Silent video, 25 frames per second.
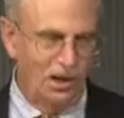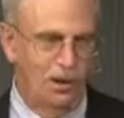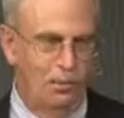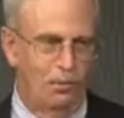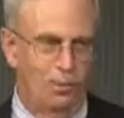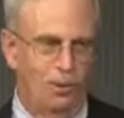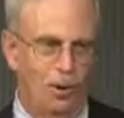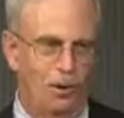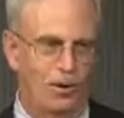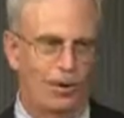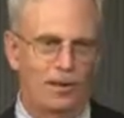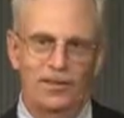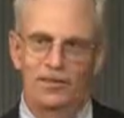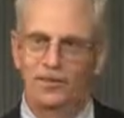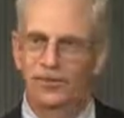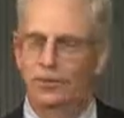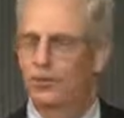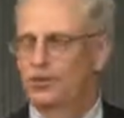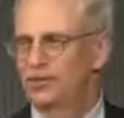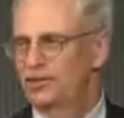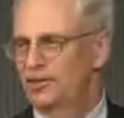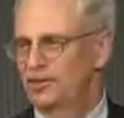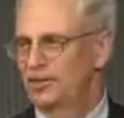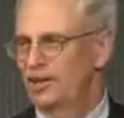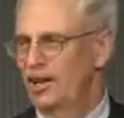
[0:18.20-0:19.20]
Maurice was
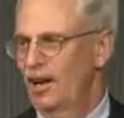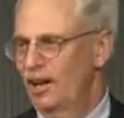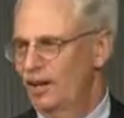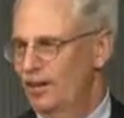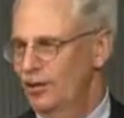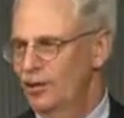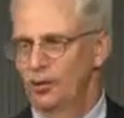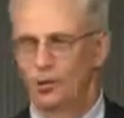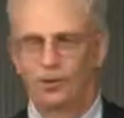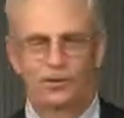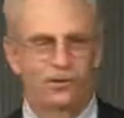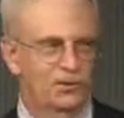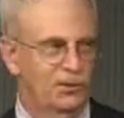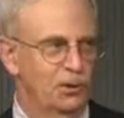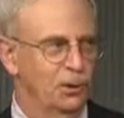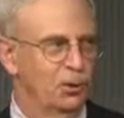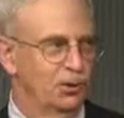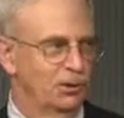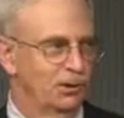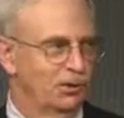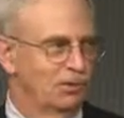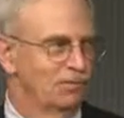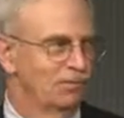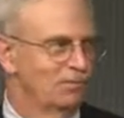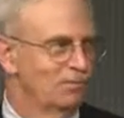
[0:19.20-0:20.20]
a doctoral
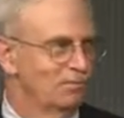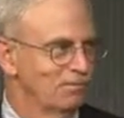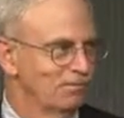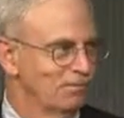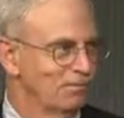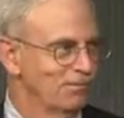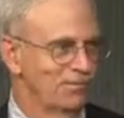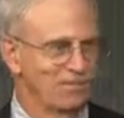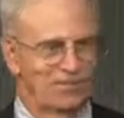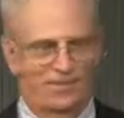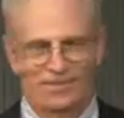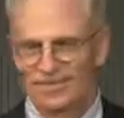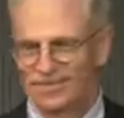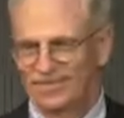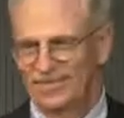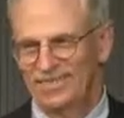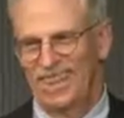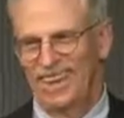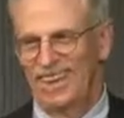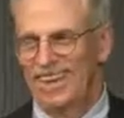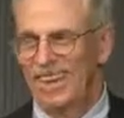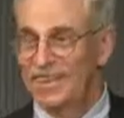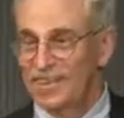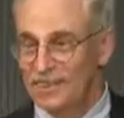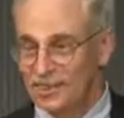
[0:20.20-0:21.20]
student, I
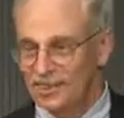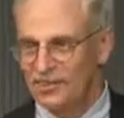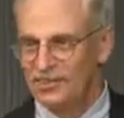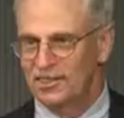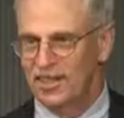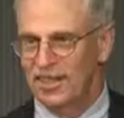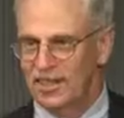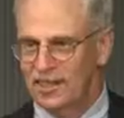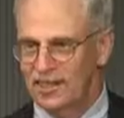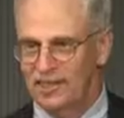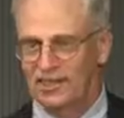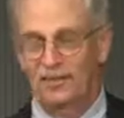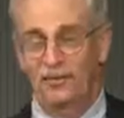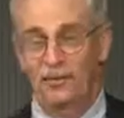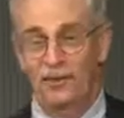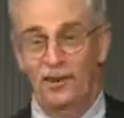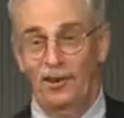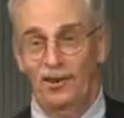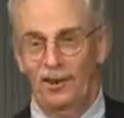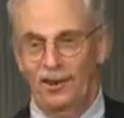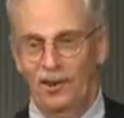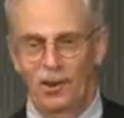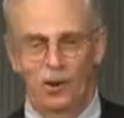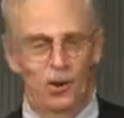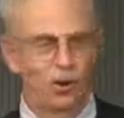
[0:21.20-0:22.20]
hate to say this,
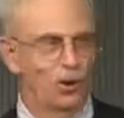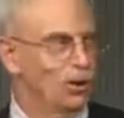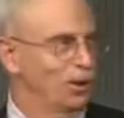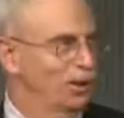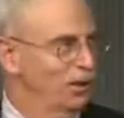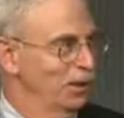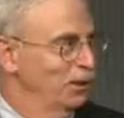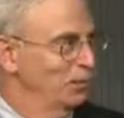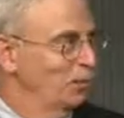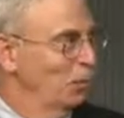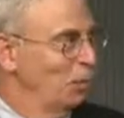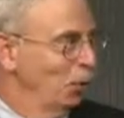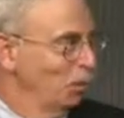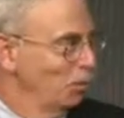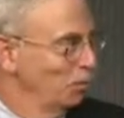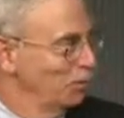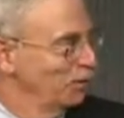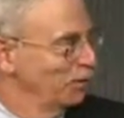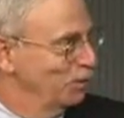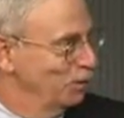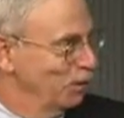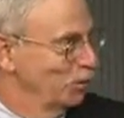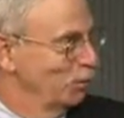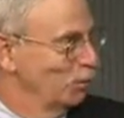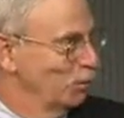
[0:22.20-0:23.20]
fairly early in Barbara's
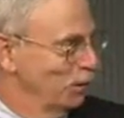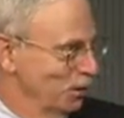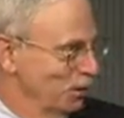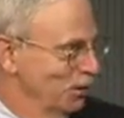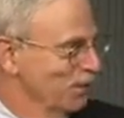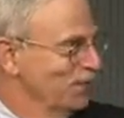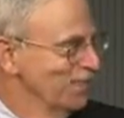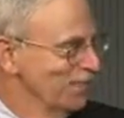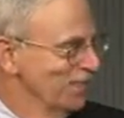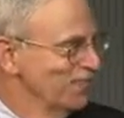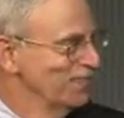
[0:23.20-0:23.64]
career.